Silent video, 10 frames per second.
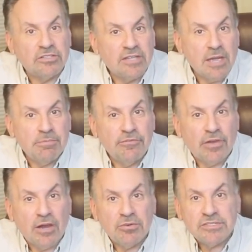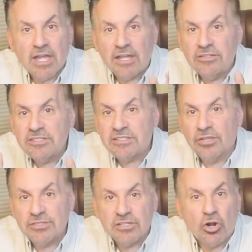the type of virus and the
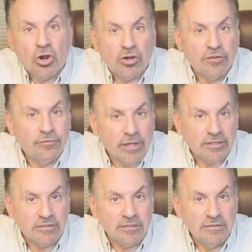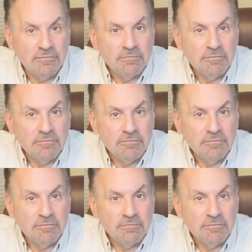cells that are infected.